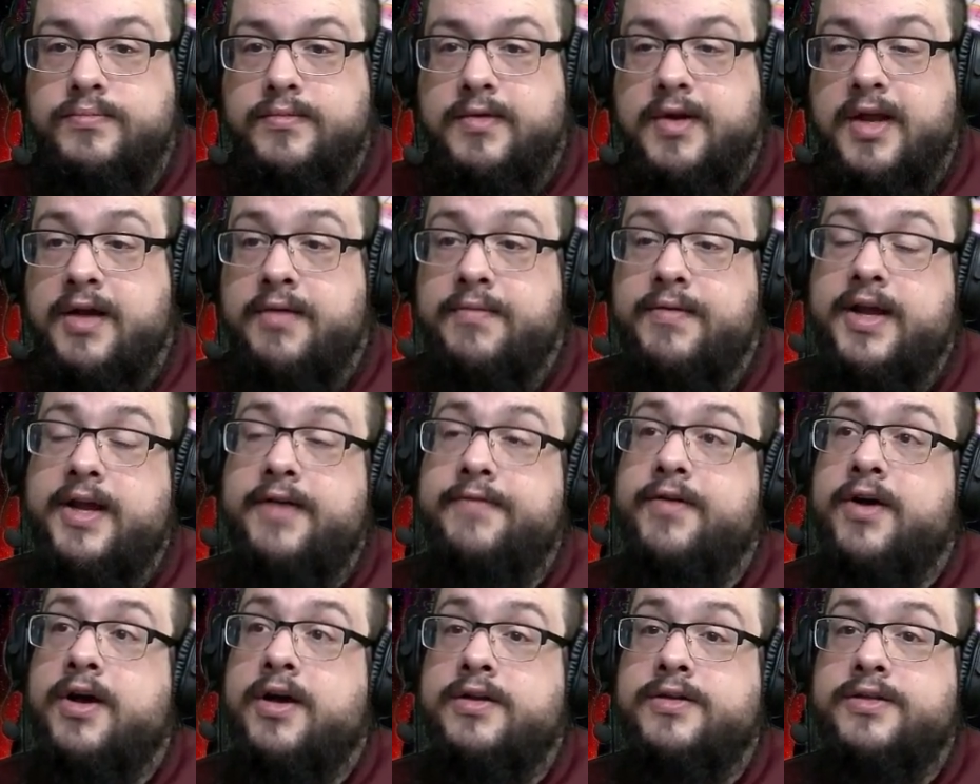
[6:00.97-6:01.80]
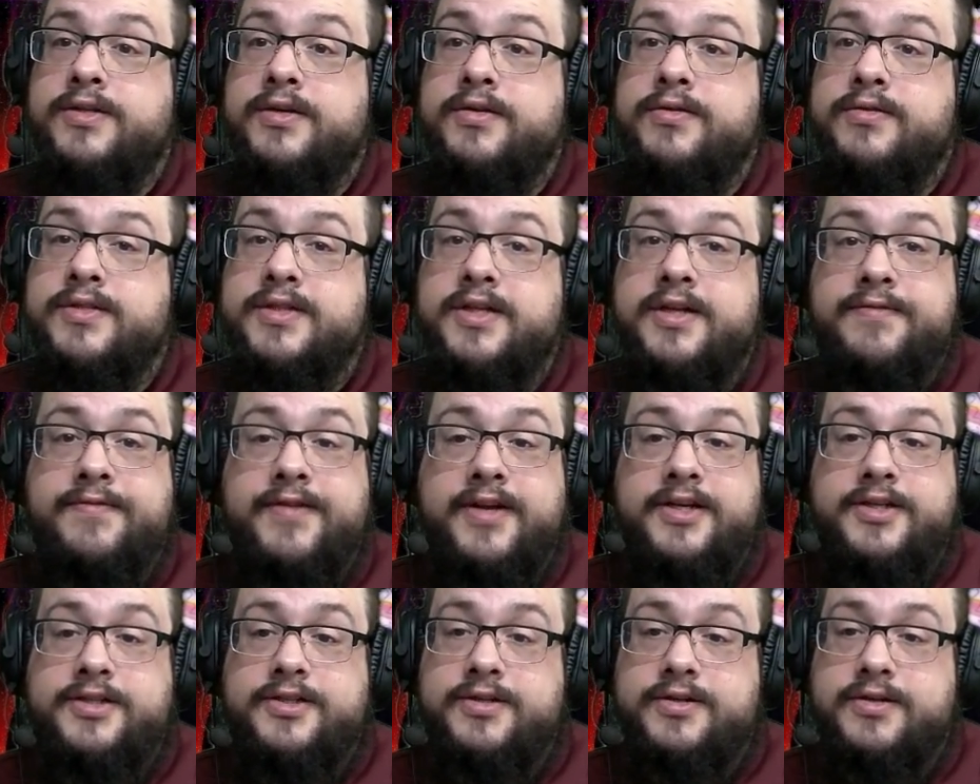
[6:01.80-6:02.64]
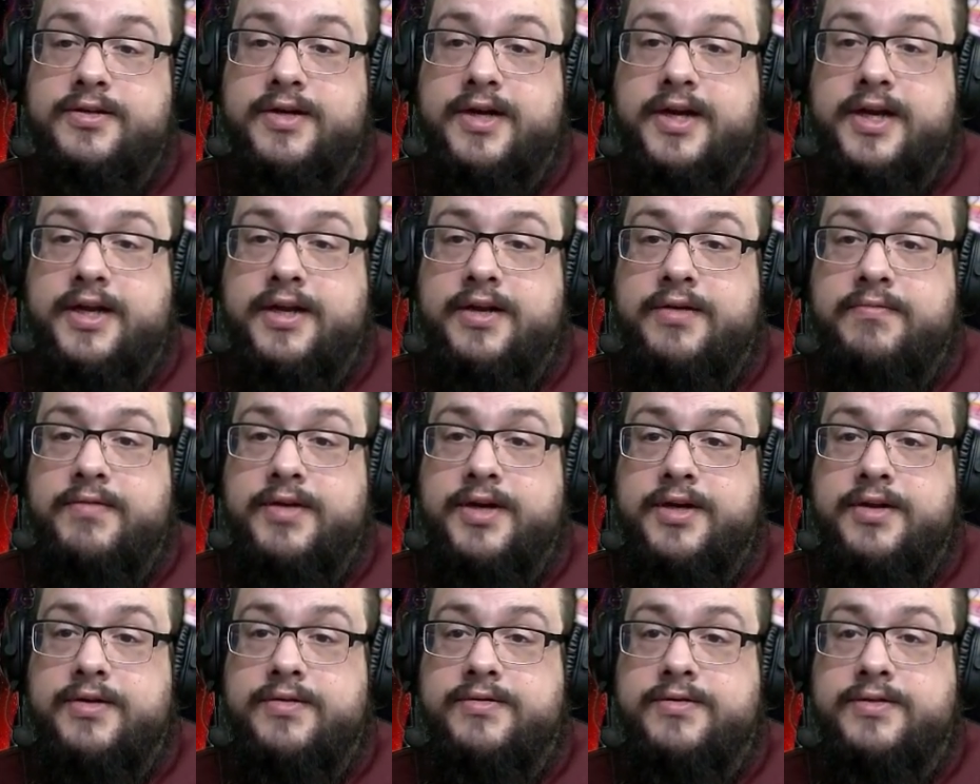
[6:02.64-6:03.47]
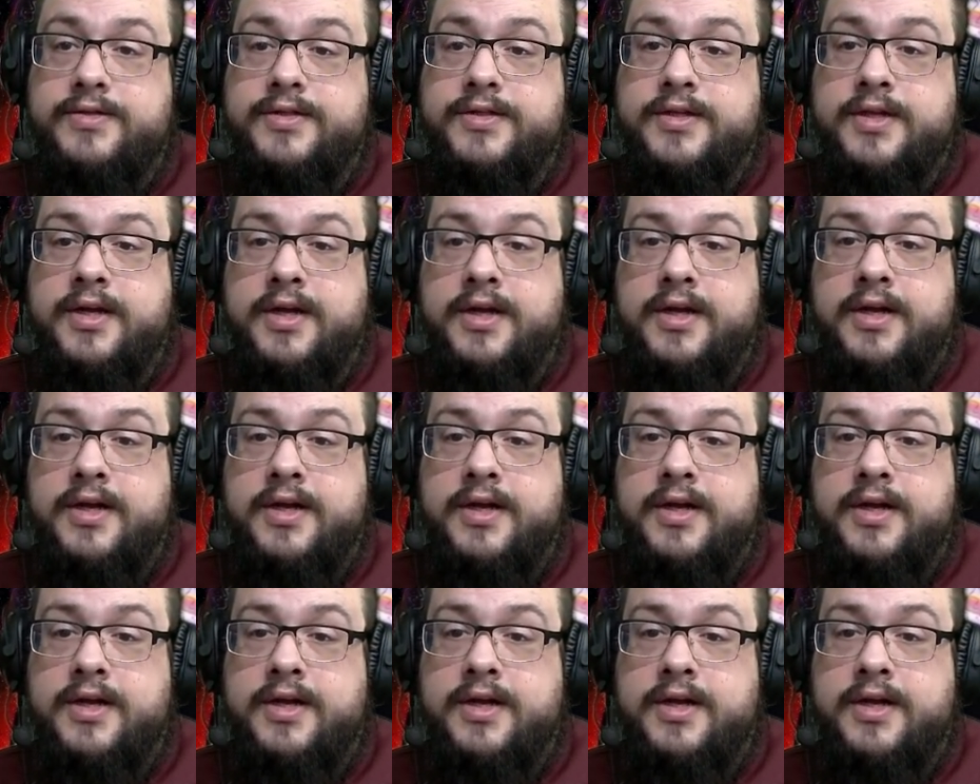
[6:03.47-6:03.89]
And we have Alto's Adventure in Windows.